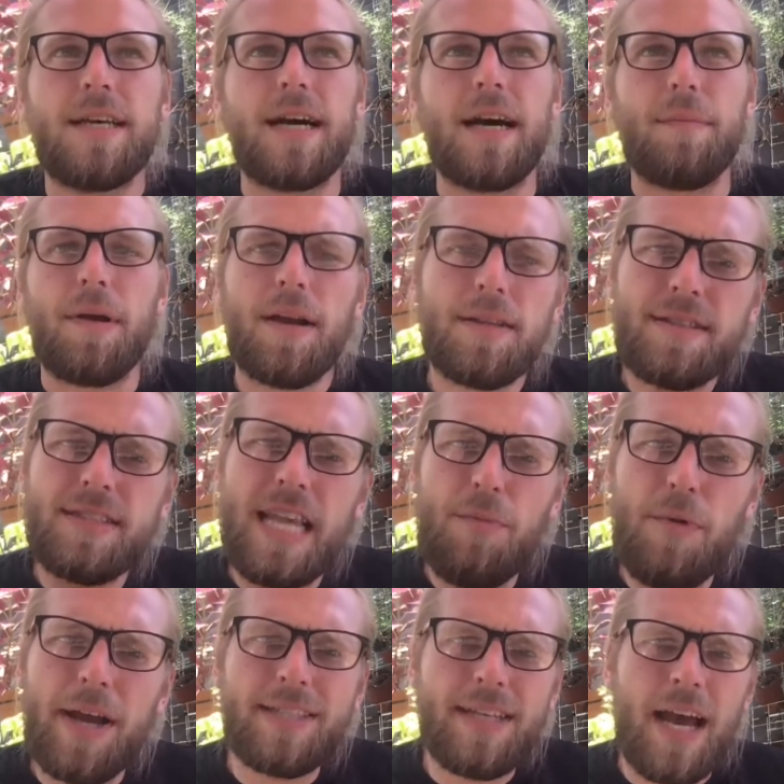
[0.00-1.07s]
Um, same
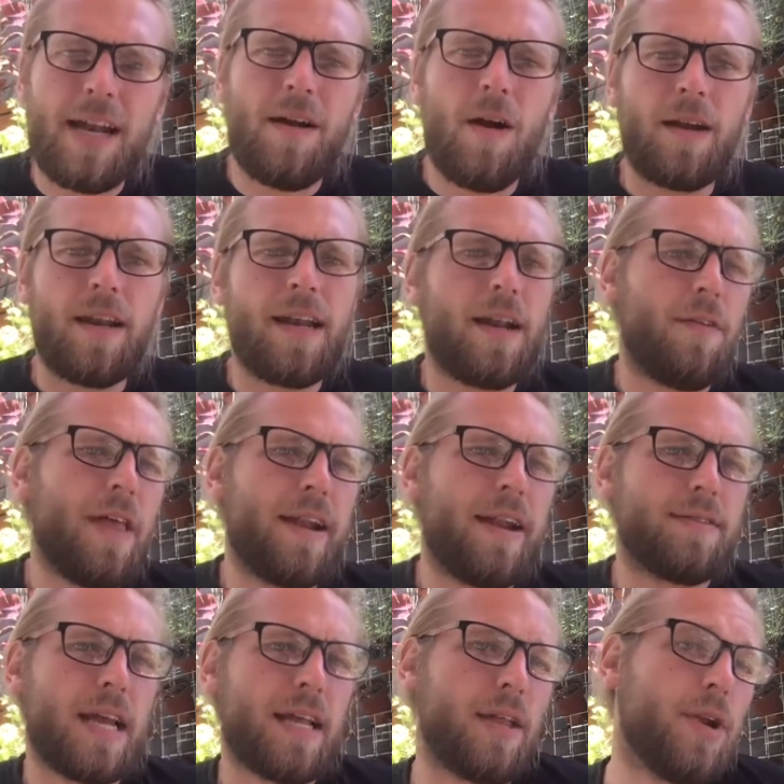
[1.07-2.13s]
way, it's kind of hard to nail down
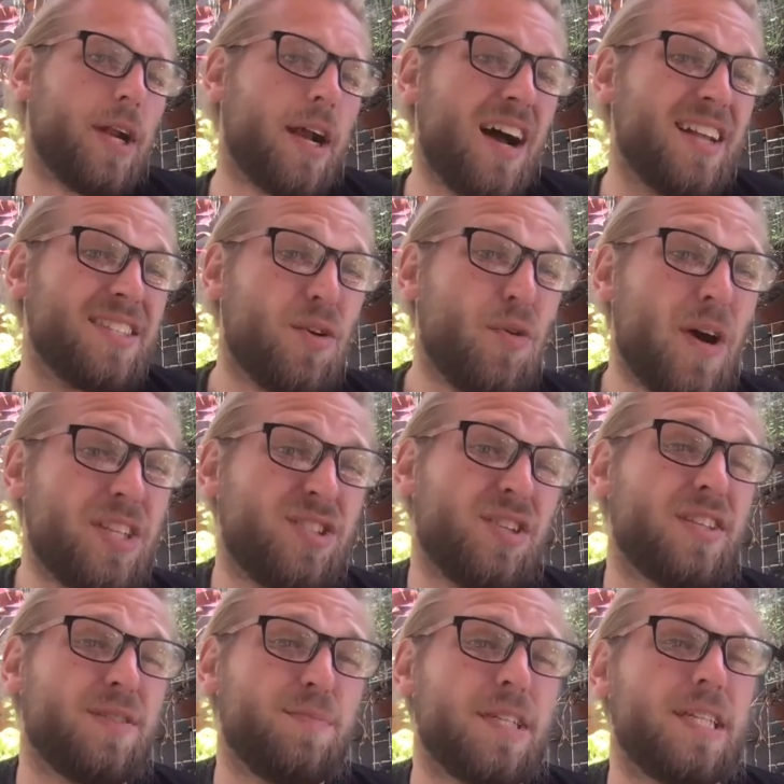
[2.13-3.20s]
exactly what a
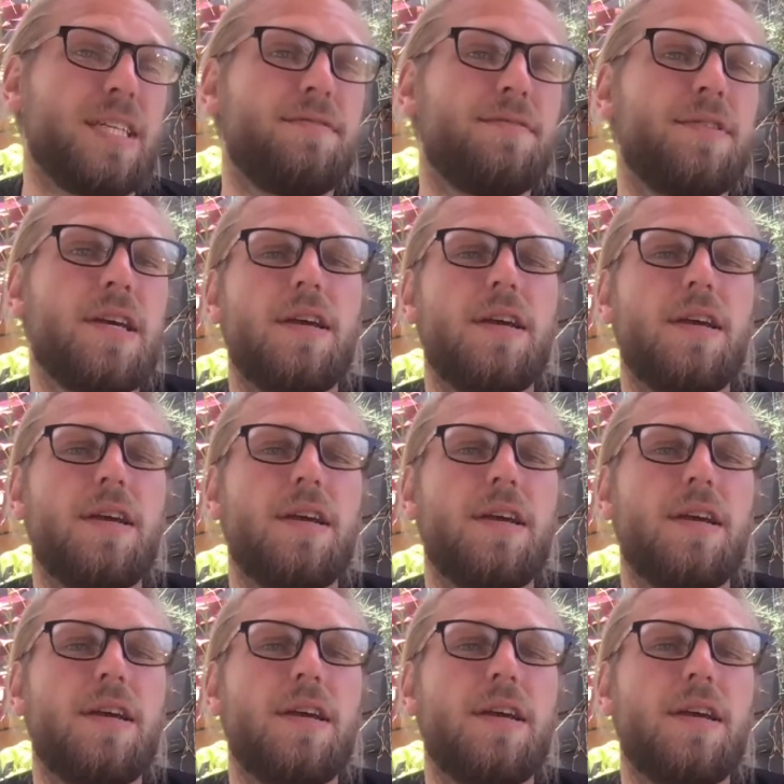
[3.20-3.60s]
consequentialist believes.